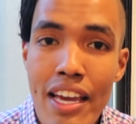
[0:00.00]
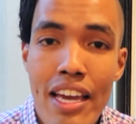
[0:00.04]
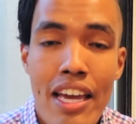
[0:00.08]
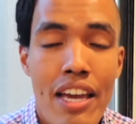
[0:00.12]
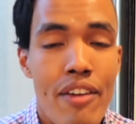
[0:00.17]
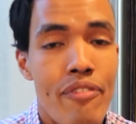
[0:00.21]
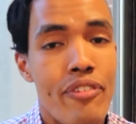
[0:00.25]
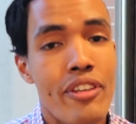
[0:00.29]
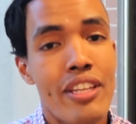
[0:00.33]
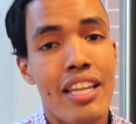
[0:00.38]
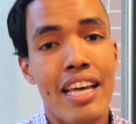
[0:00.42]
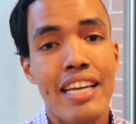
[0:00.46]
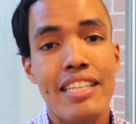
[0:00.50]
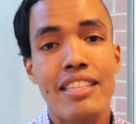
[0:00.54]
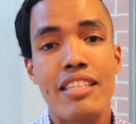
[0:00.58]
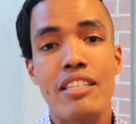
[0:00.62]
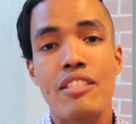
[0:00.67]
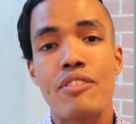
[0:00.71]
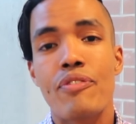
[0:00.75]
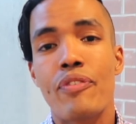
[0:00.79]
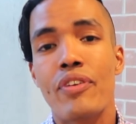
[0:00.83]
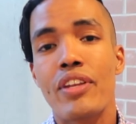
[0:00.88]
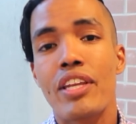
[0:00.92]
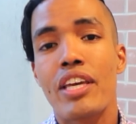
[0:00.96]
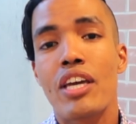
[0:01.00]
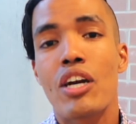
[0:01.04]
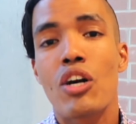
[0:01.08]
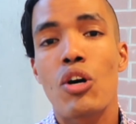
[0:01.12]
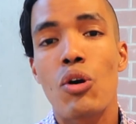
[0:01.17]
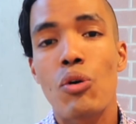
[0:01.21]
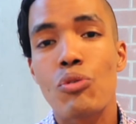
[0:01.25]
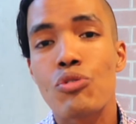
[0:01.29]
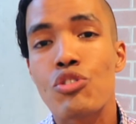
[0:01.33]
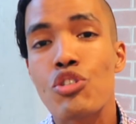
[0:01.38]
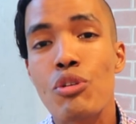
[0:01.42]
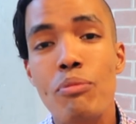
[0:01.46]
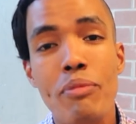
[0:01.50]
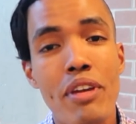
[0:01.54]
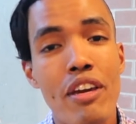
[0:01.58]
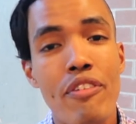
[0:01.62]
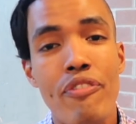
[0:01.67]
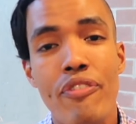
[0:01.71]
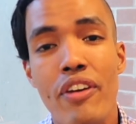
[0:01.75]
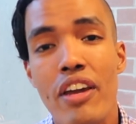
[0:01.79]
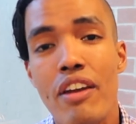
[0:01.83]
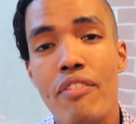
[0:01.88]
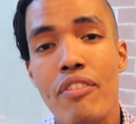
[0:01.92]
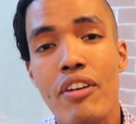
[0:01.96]
If If you like this video, do me a
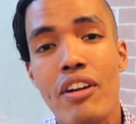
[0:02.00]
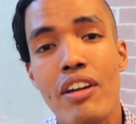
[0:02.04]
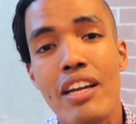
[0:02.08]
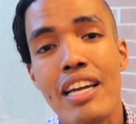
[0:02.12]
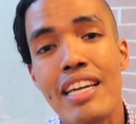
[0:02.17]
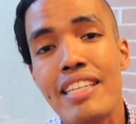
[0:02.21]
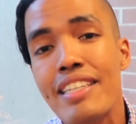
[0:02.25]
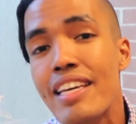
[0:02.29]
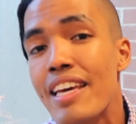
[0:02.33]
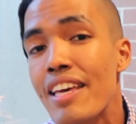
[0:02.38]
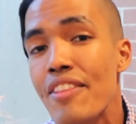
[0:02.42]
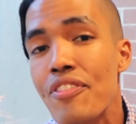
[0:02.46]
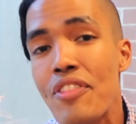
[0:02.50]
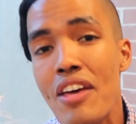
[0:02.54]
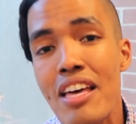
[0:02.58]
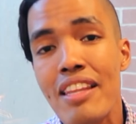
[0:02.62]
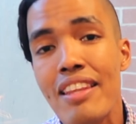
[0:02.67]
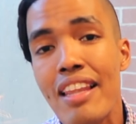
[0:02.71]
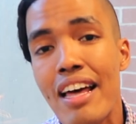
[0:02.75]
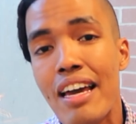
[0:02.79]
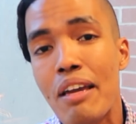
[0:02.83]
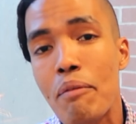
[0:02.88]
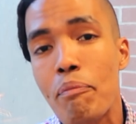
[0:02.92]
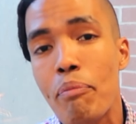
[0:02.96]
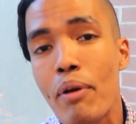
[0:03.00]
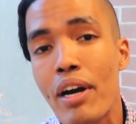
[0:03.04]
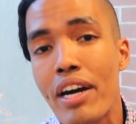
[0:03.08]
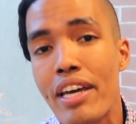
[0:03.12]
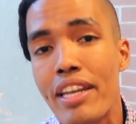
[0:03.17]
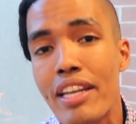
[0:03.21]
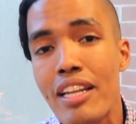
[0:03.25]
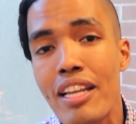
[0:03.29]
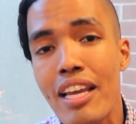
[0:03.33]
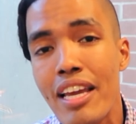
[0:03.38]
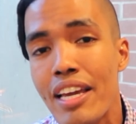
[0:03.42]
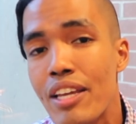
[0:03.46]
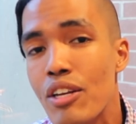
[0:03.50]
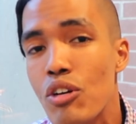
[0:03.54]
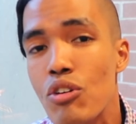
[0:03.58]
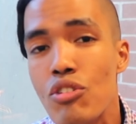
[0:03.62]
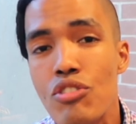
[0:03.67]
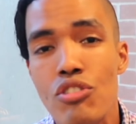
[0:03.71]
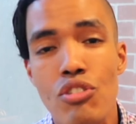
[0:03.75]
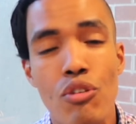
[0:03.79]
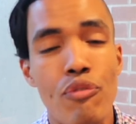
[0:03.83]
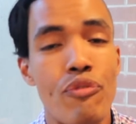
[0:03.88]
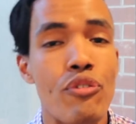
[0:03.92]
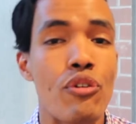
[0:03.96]
favor and hit that like button, and
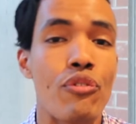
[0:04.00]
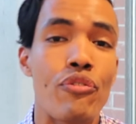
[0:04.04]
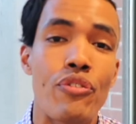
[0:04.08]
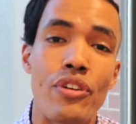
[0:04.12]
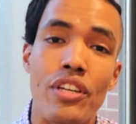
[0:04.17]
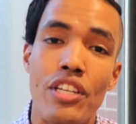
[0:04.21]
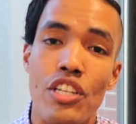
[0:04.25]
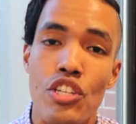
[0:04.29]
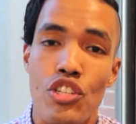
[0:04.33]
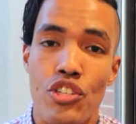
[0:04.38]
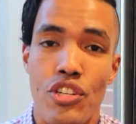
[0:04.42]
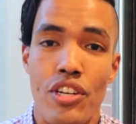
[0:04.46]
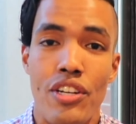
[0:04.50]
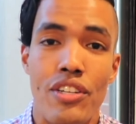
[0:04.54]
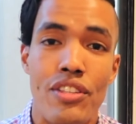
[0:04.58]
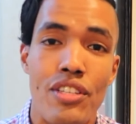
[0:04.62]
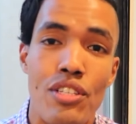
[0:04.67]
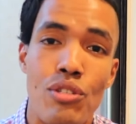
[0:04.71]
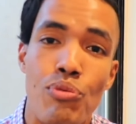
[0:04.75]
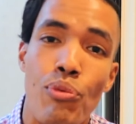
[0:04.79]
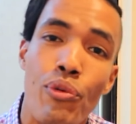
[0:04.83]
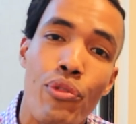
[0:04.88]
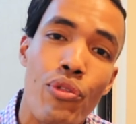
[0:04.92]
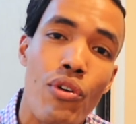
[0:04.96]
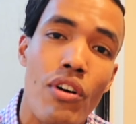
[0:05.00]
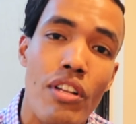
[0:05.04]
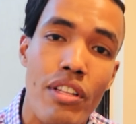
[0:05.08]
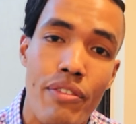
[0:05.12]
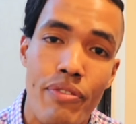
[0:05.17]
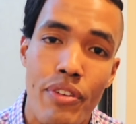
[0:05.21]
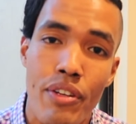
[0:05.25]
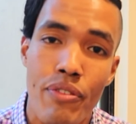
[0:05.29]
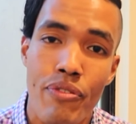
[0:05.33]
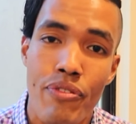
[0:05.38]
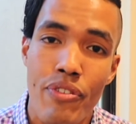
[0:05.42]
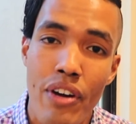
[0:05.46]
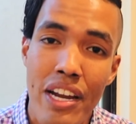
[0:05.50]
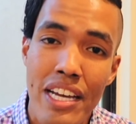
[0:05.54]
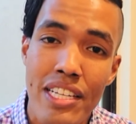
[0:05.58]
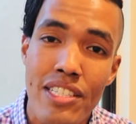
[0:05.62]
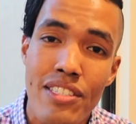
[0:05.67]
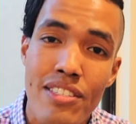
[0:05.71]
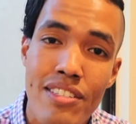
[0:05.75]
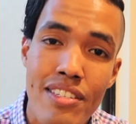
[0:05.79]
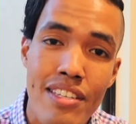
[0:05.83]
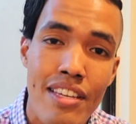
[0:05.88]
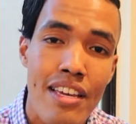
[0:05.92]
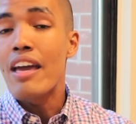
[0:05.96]
also feel free to share this with all of your
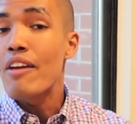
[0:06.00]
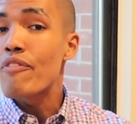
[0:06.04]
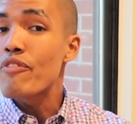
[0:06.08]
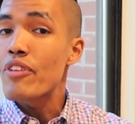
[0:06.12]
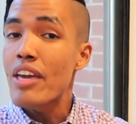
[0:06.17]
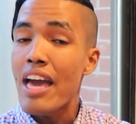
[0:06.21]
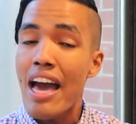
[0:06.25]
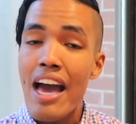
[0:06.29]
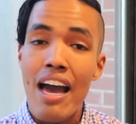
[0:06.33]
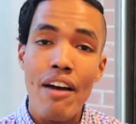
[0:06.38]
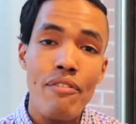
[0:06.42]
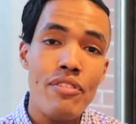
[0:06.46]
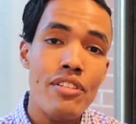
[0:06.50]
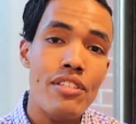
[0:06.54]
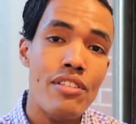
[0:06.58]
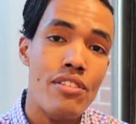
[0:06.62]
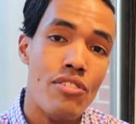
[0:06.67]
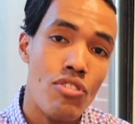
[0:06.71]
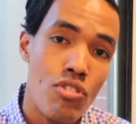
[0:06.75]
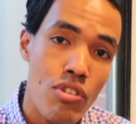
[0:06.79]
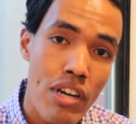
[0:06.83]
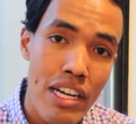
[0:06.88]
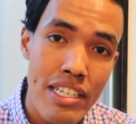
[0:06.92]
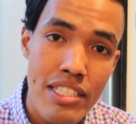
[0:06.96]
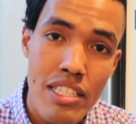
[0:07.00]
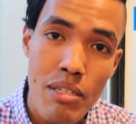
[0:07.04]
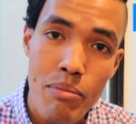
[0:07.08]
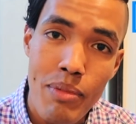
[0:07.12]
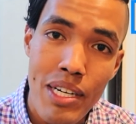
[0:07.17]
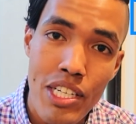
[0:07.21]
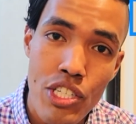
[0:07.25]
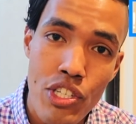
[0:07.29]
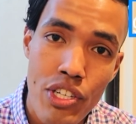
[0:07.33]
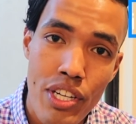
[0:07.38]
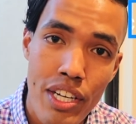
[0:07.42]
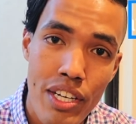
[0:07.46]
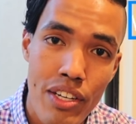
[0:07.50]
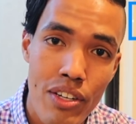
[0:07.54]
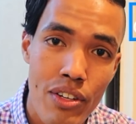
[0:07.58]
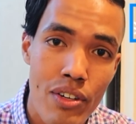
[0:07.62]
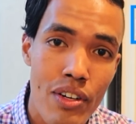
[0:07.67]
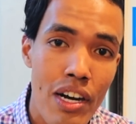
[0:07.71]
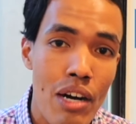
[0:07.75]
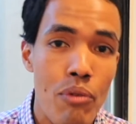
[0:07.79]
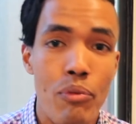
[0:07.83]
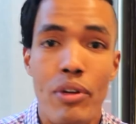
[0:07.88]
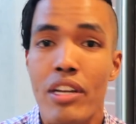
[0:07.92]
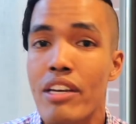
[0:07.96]
friends. If you haven't subscribed to my channel,
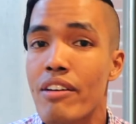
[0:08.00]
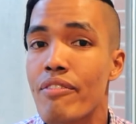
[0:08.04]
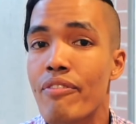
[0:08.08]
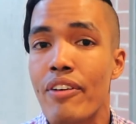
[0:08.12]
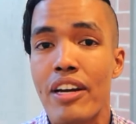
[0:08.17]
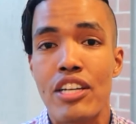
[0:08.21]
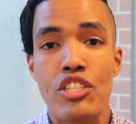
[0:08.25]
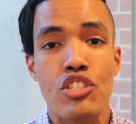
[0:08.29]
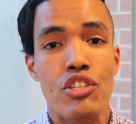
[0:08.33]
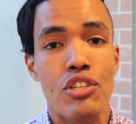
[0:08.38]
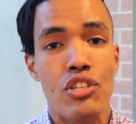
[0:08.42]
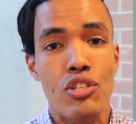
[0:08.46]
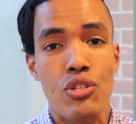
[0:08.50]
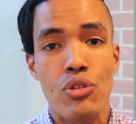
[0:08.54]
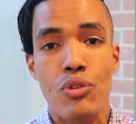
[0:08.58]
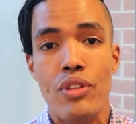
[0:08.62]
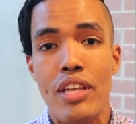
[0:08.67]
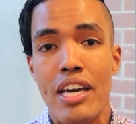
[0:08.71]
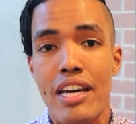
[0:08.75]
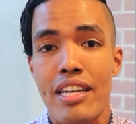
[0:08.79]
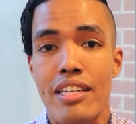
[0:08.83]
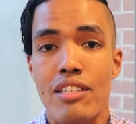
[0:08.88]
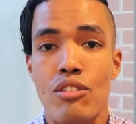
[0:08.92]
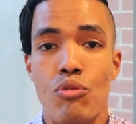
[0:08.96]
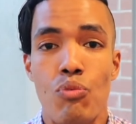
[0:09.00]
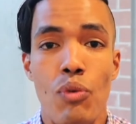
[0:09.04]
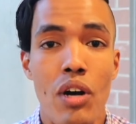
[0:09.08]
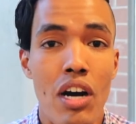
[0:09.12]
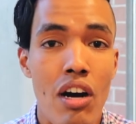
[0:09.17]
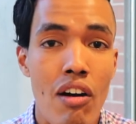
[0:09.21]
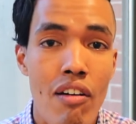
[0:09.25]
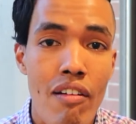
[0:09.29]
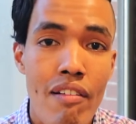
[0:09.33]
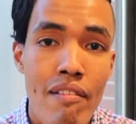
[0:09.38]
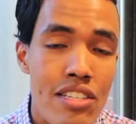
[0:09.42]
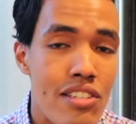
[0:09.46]
I want to invite you to do that as well.